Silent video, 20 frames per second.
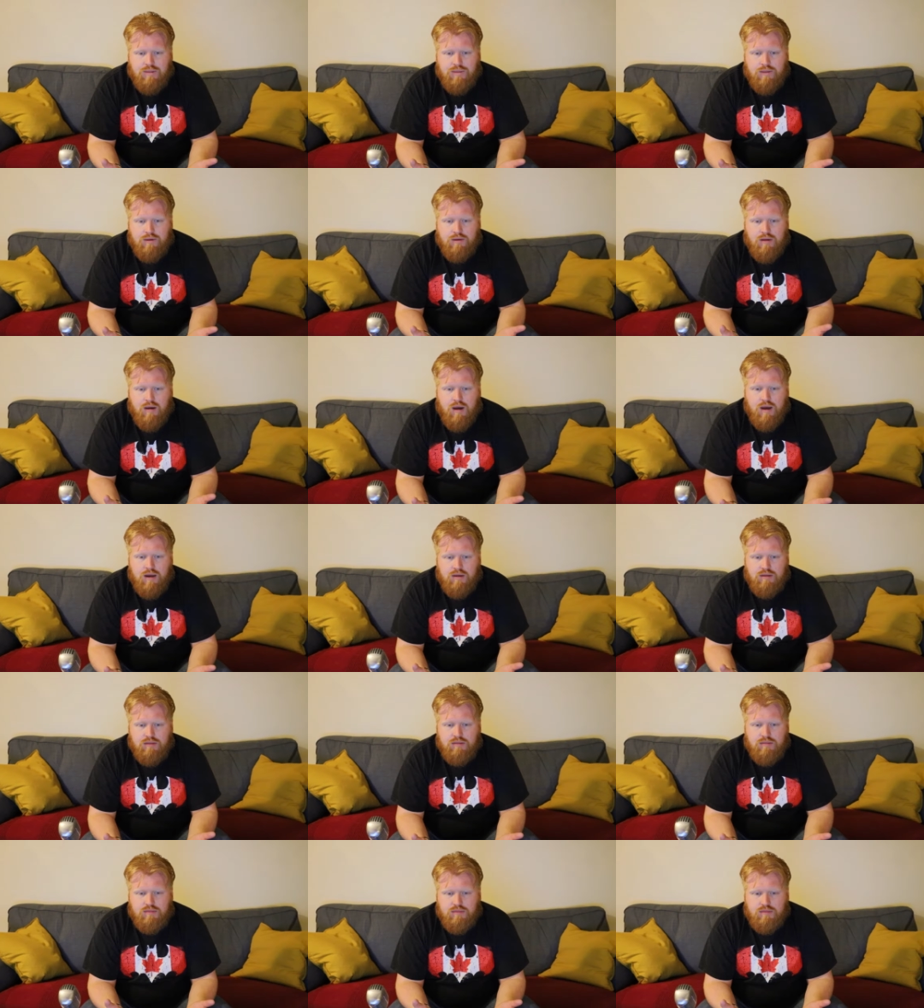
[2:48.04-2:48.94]
they're
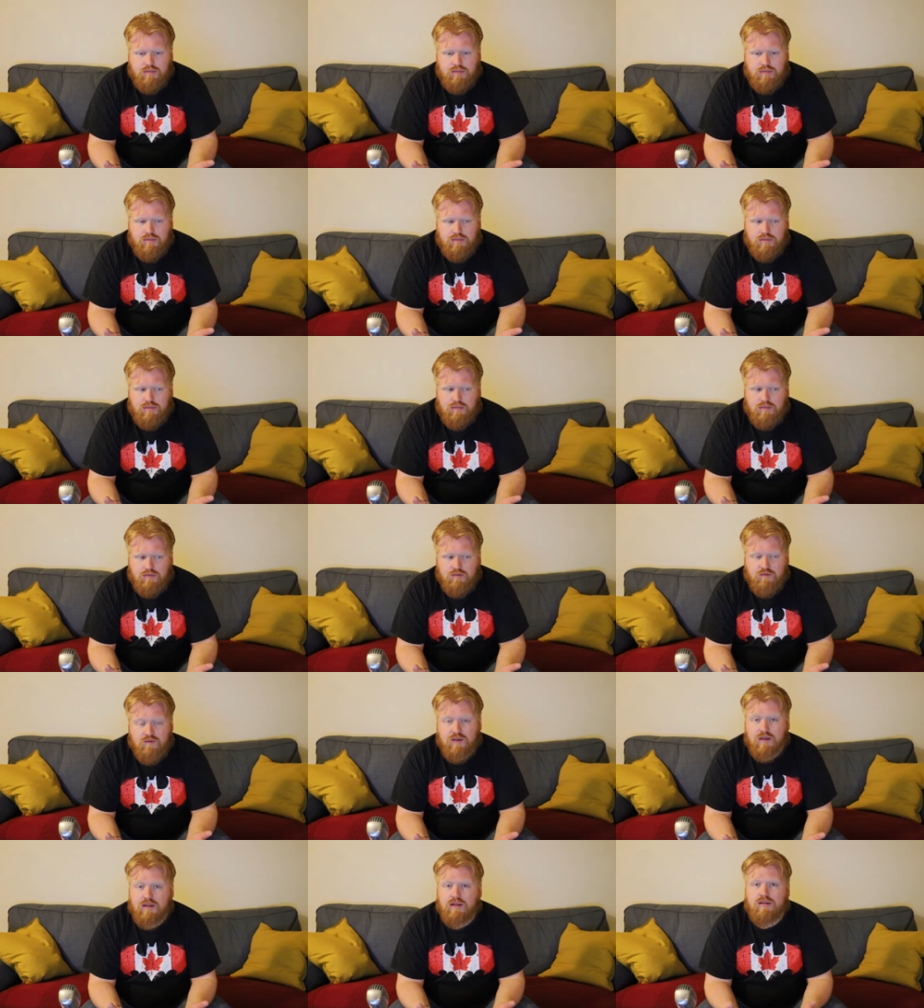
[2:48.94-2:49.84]
not
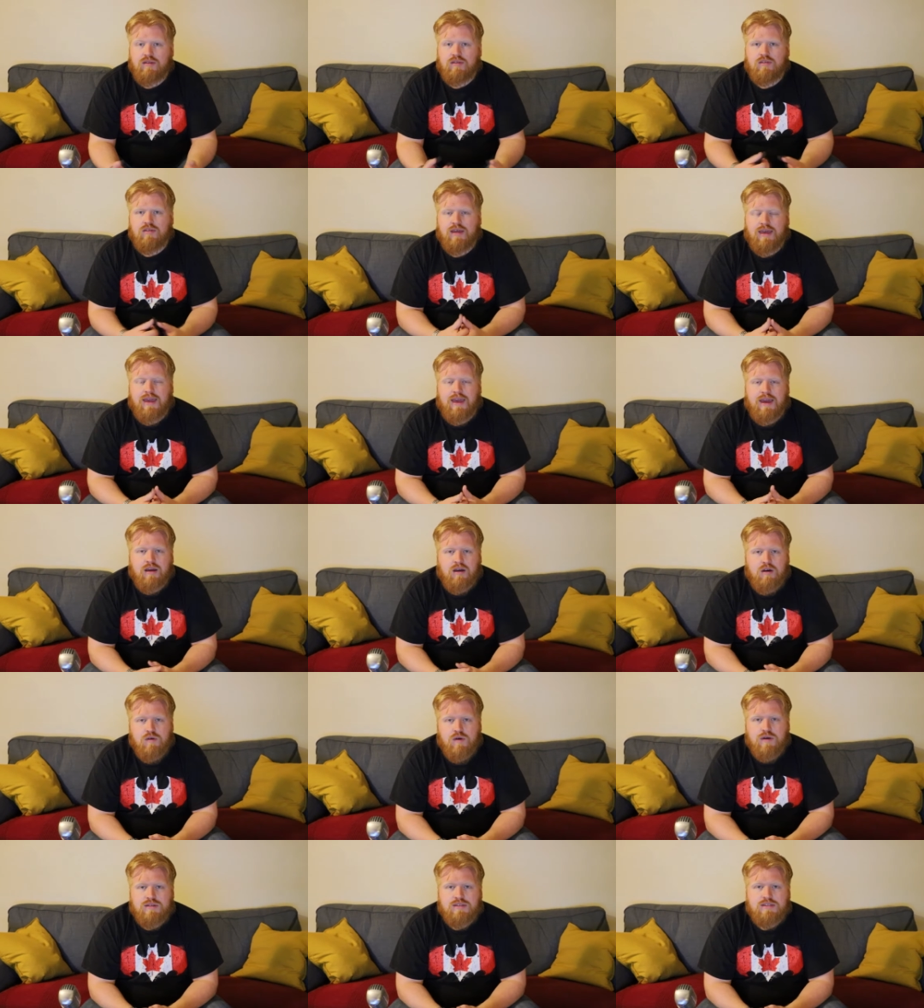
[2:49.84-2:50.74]
villains. They can't
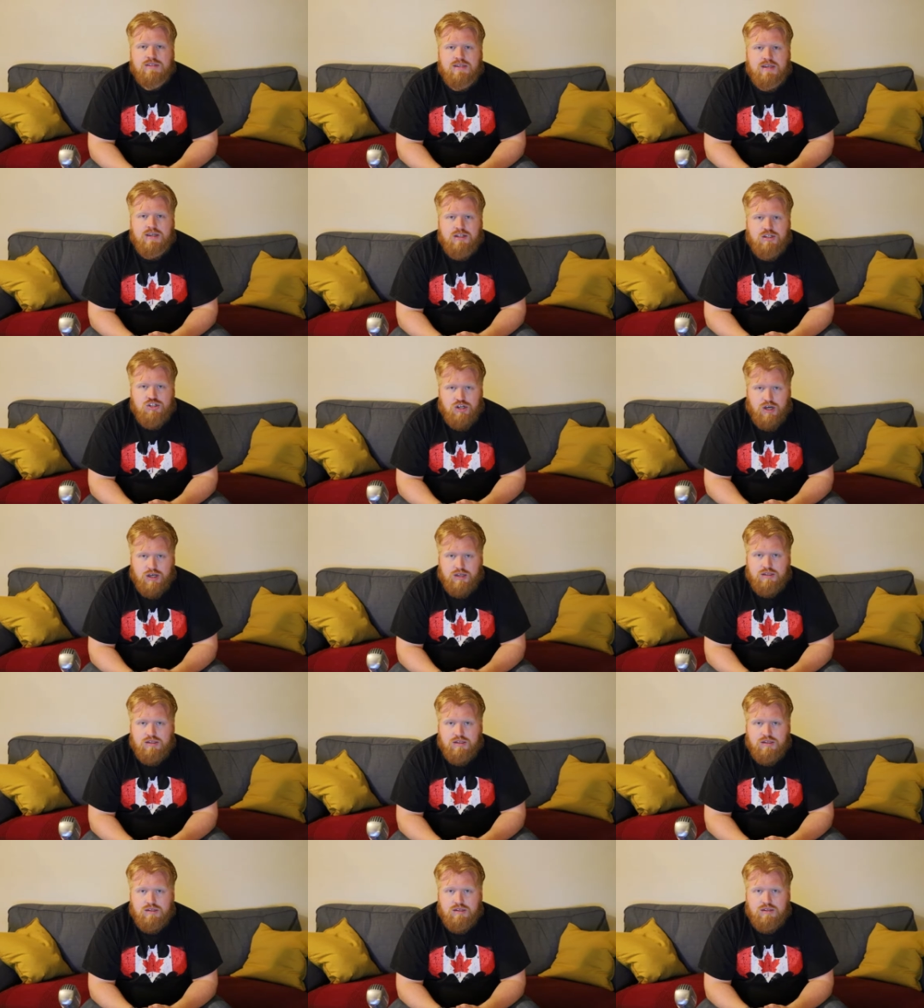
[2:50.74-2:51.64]
go out and seek
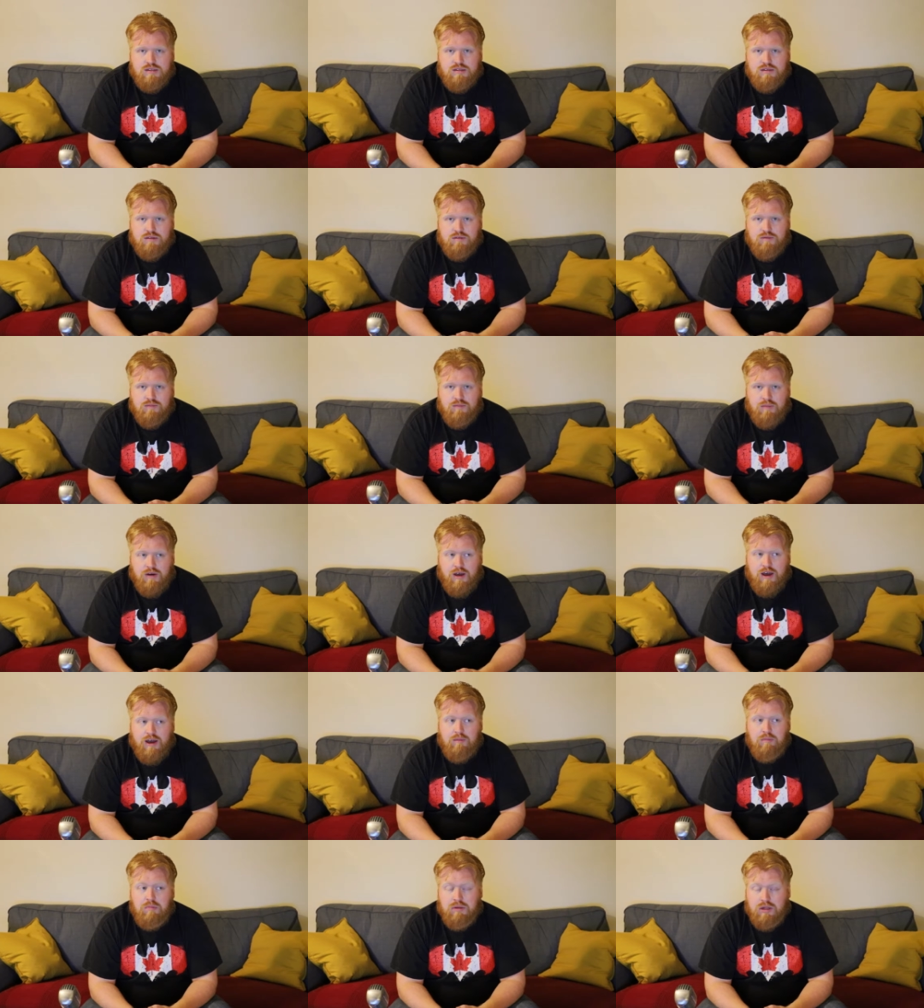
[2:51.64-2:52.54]
justice
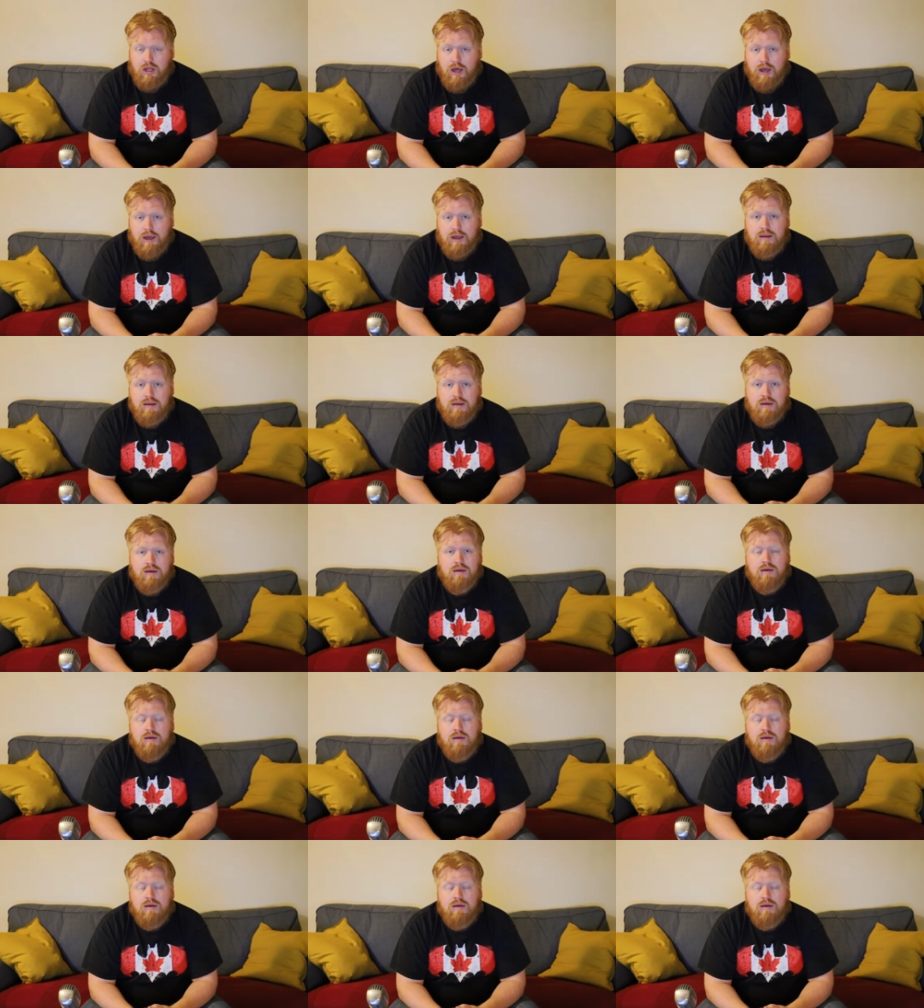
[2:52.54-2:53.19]
by blood.